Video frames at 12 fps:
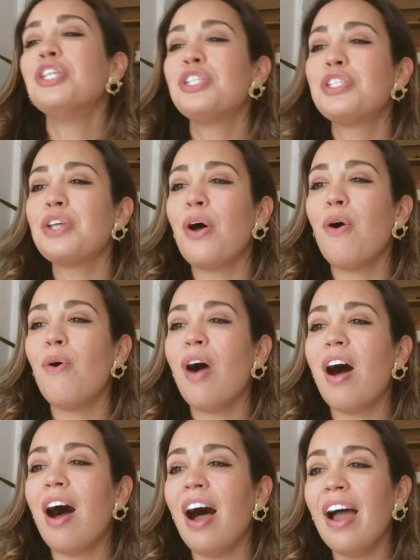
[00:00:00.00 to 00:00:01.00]

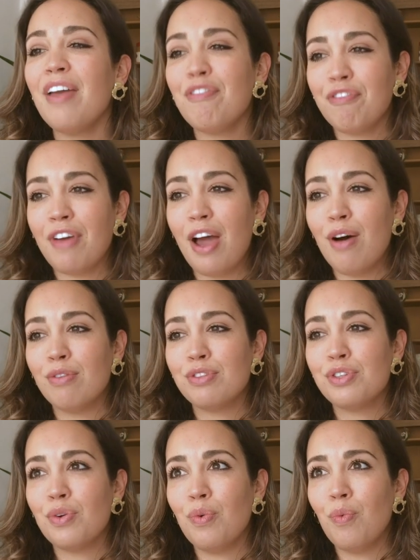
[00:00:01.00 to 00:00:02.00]
So I
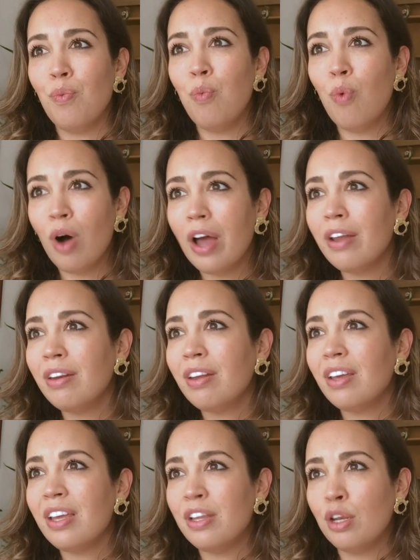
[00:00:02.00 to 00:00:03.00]
found
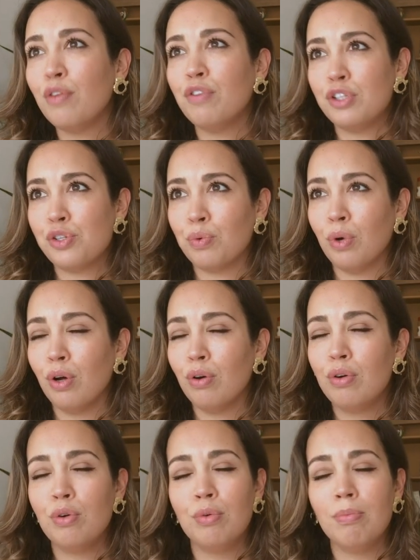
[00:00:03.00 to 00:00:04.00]
one individual
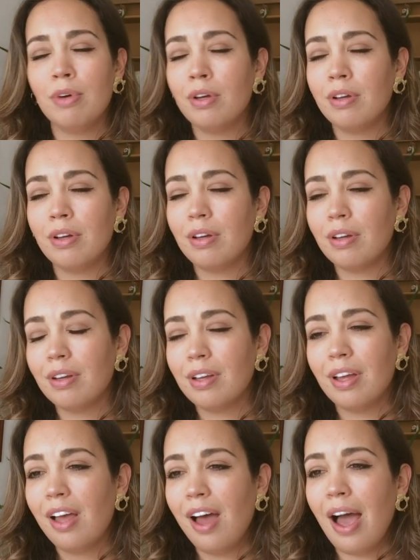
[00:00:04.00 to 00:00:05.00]
whom
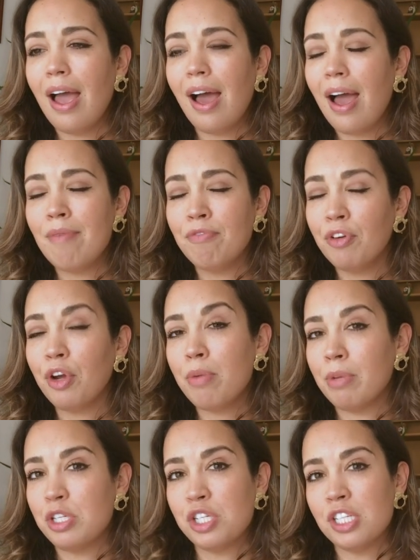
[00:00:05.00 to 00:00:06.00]
I, am very
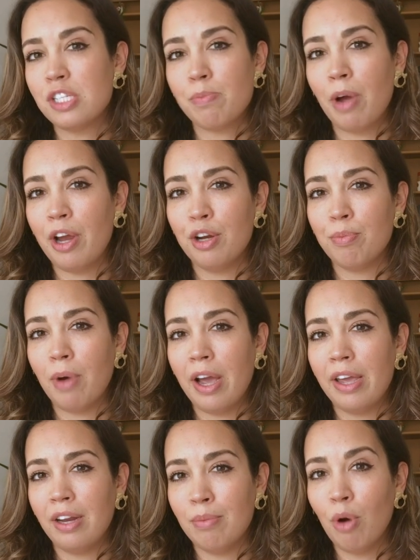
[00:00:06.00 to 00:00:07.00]
much inspired by
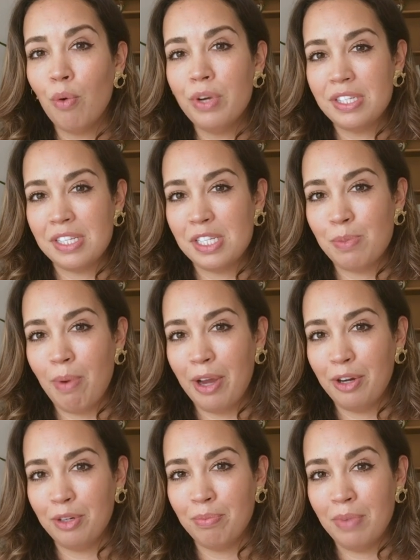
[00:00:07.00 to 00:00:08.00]
and I'm always
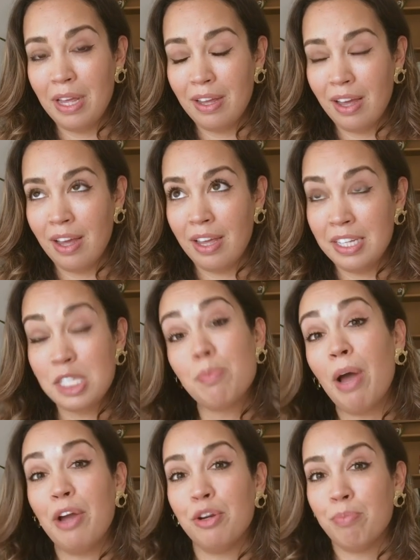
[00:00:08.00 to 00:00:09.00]
inspired uh,
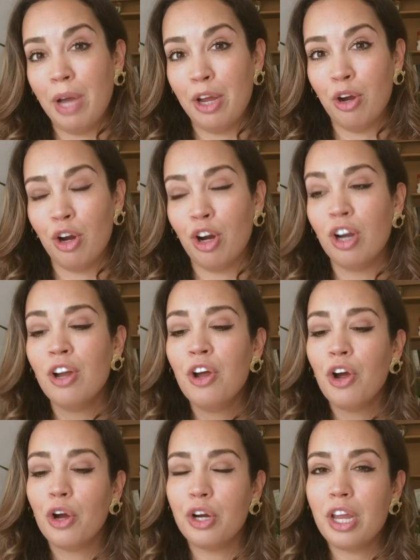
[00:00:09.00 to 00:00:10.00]
inspired by her.
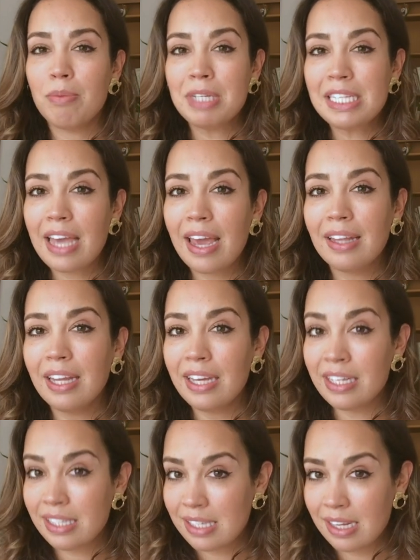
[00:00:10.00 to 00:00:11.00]
Her name is Kayla
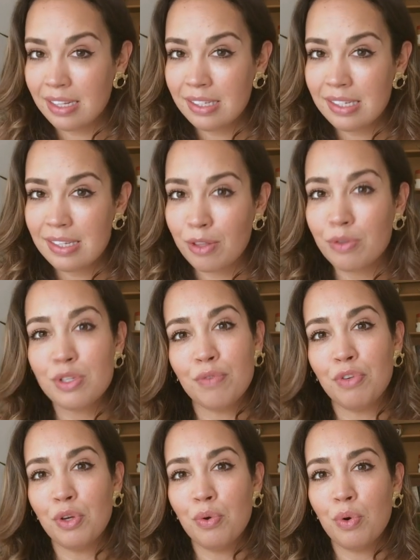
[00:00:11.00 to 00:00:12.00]
Itsines. Those of
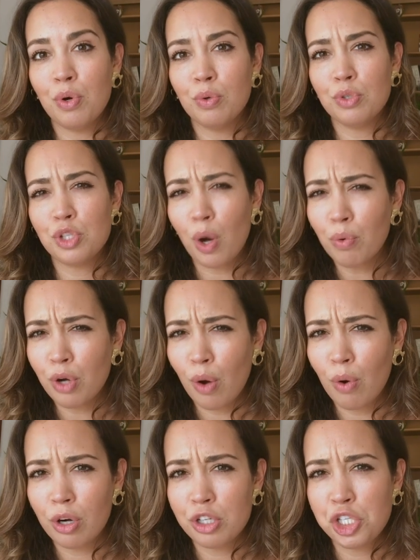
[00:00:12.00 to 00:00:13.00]
you who don't know
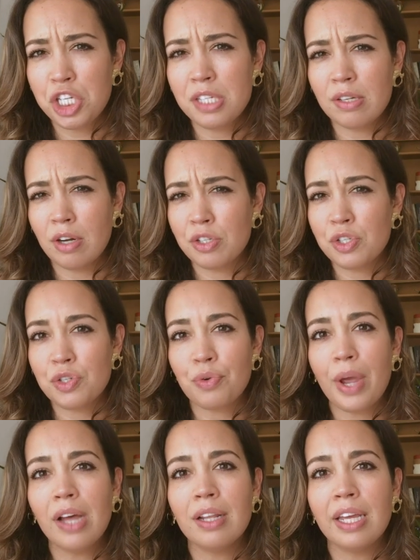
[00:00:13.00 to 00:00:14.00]
her, she's an
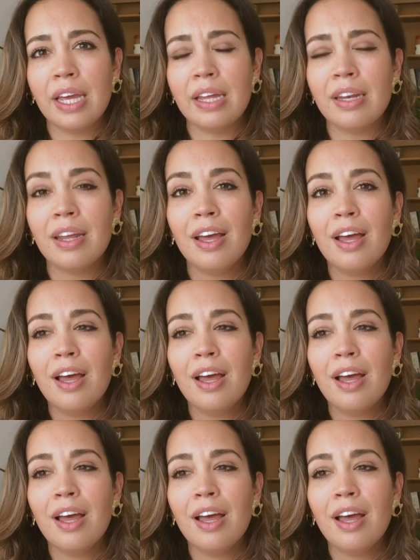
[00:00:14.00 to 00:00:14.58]
Australian